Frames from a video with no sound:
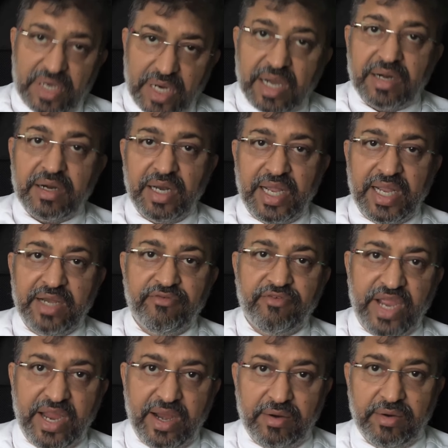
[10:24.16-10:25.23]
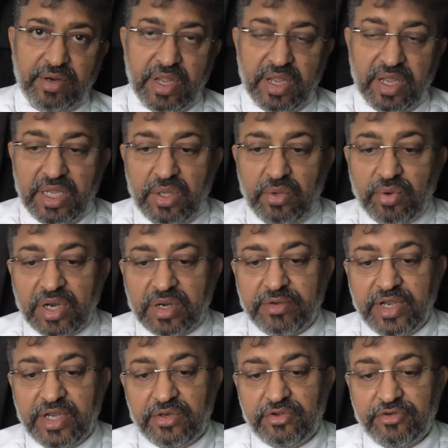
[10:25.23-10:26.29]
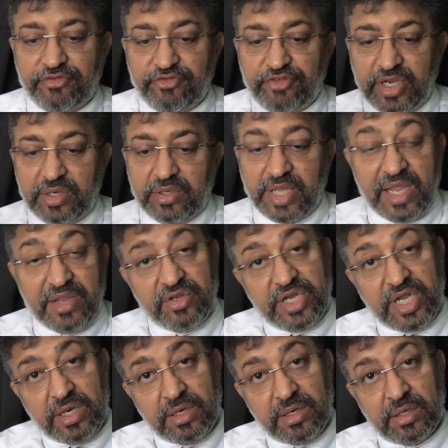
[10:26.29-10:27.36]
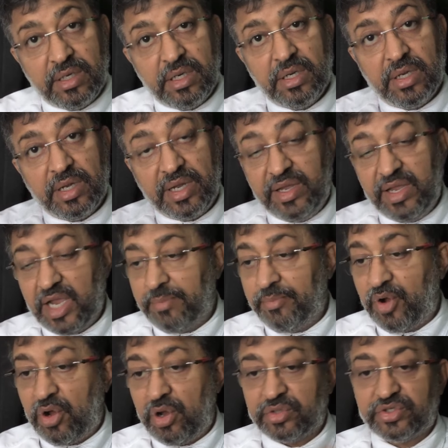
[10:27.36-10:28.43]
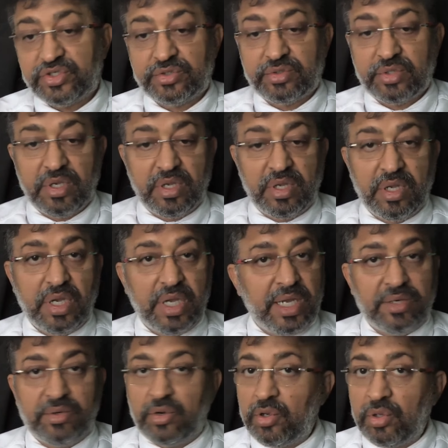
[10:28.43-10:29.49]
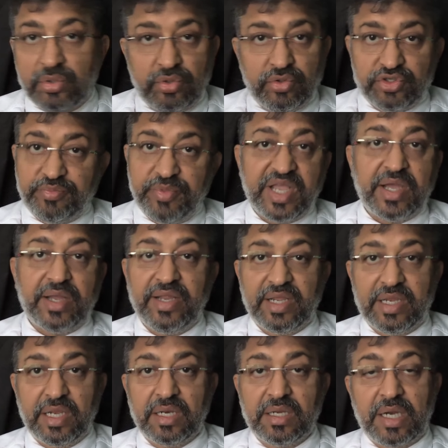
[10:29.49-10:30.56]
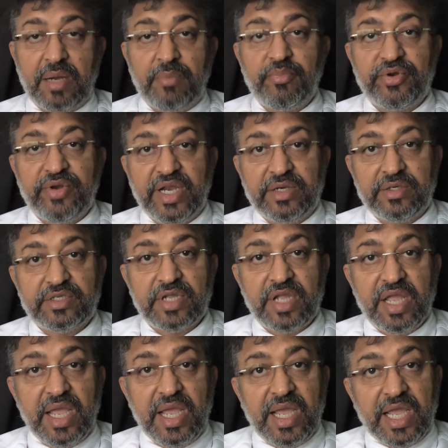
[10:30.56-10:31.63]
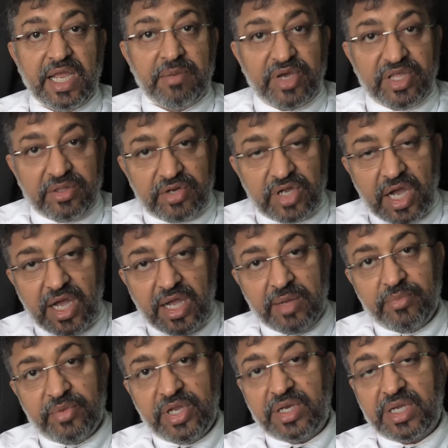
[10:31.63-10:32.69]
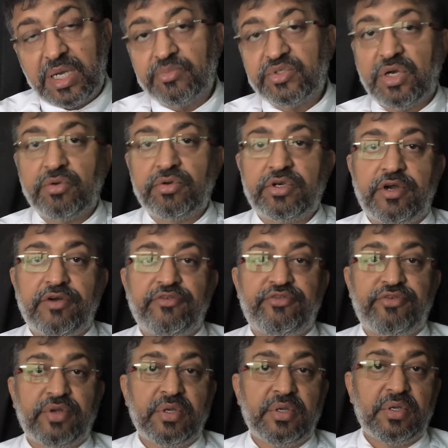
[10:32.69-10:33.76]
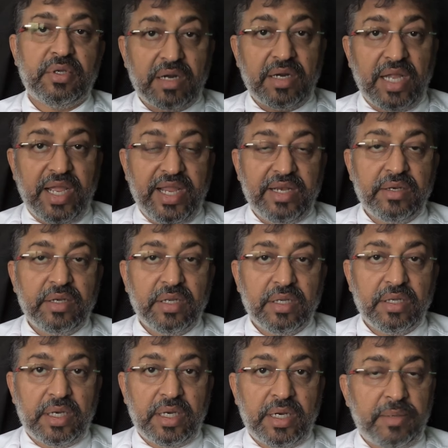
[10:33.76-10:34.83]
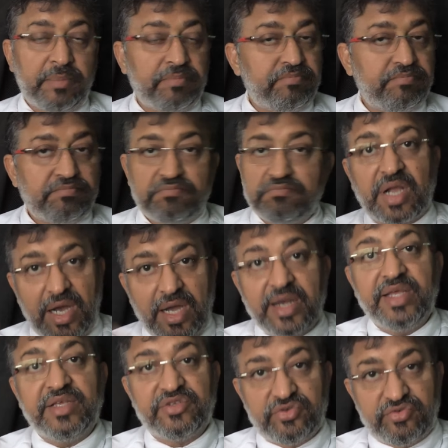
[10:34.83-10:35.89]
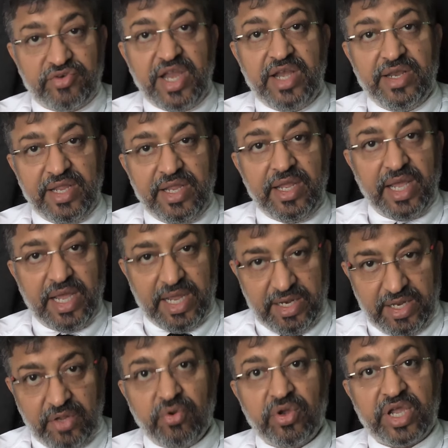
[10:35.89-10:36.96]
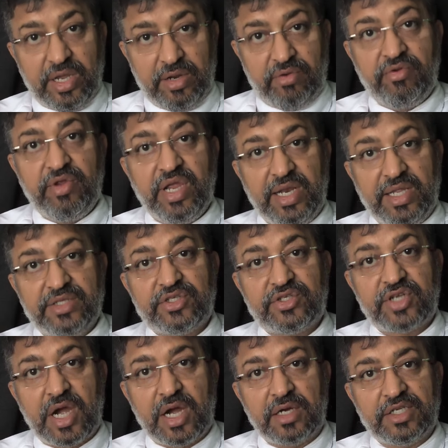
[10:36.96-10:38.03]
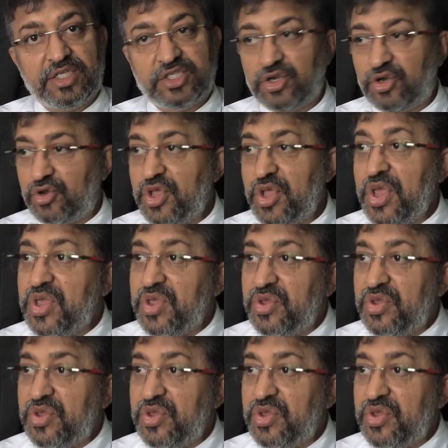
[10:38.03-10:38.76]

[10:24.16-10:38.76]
car line, where you are going to fit the engine, gearbox, and all those mechanical components. And by the time it comes out of car line, the car is ready and you can really start. So